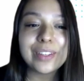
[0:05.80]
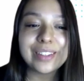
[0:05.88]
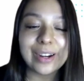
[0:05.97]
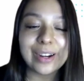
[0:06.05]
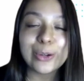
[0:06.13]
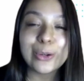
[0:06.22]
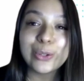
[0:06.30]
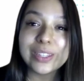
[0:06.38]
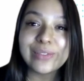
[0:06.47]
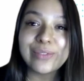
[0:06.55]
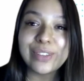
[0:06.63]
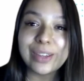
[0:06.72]
Derek, who is
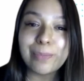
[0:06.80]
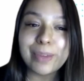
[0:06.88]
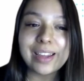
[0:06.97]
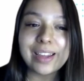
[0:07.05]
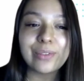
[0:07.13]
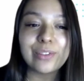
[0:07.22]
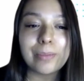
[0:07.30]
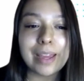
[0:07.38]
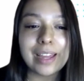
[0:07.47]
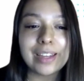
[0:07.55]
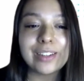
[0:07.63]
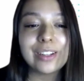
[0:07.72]
the VP of
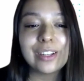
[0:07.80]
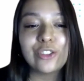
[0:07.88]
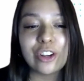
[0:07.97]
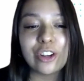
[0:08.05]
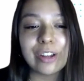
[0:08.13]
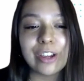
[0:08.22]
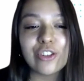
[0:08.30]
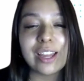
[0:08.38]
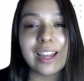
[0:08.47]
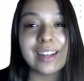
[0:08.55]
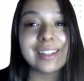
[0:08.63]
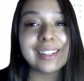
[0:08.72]
Demand Generation
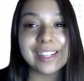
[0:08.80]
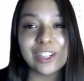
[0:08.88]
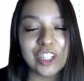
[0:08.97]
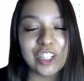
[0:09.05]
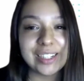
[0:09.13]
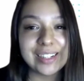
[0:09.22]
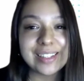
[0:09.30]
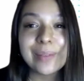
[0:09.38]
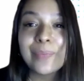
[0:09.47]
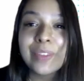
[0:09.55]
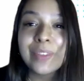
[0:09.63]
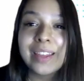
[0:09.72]
at LeadGenius.
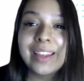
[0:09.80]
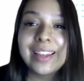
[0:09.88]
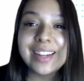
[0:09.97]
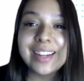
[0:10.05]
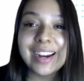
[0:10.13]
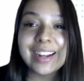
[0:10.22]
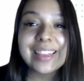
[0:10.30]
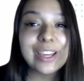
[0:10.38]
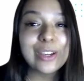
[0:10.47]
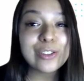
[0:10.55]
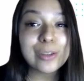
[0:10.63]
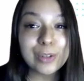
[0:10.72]
Derek, thank
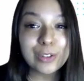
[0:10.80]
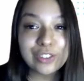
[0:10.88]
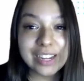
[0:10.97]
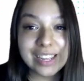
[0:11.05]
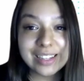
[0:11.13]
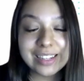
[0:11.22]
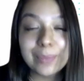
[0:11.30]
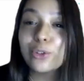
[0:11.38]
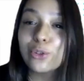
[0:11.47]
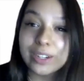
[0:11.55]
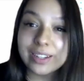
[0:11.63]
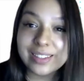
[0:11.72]
you so much for taking the time to
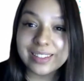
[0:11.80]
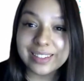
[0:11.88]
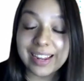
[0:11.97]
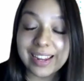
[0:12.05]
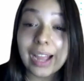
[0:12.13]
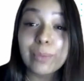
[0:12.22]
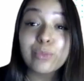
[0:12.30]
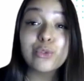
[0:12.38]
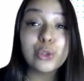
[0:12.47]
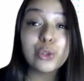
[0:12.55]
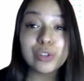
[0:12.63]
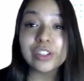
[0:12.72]
join us today. I'm
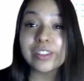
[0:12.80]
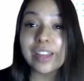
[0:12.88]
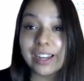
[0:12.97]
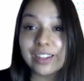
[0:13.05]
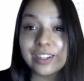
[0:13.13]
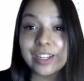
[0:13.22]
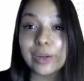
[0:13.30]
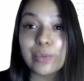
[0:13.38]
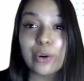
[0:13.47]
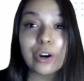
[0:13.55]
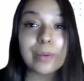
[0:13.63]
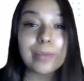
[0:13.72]
super excited to hear
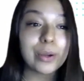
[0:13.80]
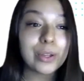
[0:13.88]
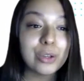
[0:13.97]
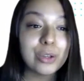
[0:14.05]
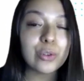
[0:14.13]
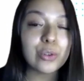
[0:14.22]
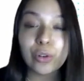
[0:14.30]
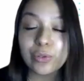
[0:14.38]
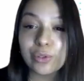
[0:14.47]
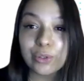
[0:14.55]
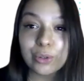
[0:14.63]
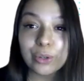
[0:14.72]
more about you, your growth
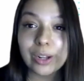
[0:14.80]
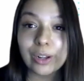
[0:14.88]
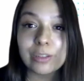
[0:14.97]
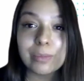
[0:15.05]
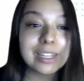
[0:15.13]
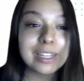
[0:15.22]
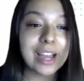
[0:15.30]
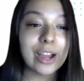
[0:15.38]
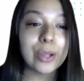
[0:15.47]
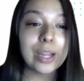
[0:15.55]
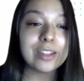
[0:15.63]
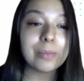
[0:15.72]
story, ultimately how you
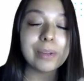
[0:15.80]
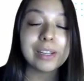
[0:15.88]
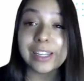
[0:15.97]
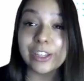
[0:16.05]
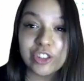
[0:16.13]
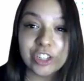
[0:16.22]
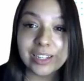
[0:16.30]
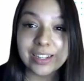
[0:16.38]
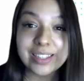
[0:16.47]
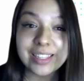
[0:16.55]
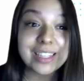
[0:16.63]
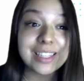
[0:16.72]
ended up at LeadGenius,
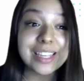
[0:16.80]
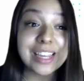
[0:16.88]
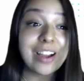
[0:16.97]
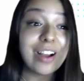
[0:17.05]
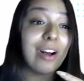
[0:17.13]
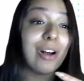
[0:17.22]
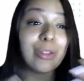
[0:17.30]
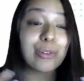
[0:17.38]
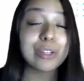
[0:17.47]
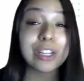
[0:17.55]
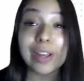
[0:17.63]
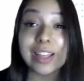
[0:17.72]
and seeing all the
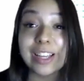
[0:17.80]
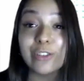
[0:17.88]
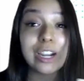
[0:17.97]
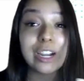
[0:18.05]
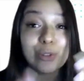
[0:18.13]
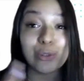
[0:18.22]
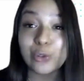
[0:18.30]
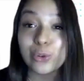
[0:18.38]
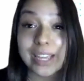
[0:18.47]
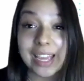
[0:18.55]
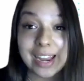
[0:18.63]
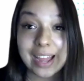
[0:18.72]
really great things you guys are doing
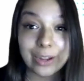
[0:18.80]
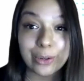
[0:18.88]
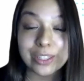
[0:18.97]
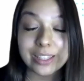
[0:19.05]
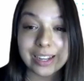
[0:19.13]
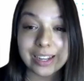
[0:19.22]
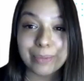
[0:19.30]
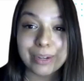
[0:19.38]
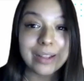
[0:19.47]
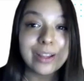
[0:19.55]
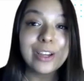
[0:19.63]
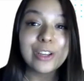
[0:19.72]
in-house in the company.
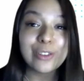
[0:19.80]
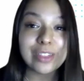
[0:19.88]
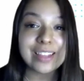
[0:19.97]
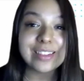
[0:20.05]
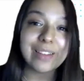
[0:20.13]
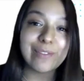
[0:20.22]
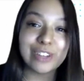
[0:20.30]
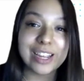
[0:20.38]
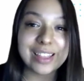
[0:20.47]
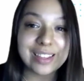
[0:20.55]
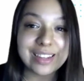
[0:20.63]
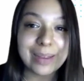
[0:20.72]
So thanks again for
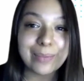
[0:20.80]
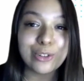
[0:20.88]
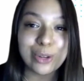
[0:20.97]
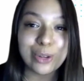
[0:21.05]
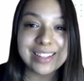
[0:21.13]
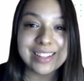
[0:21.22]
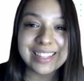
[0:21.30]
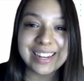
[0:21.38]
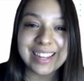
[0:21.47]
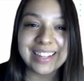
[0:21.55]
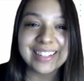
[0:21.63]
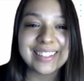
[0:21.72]
taking the time to join us today.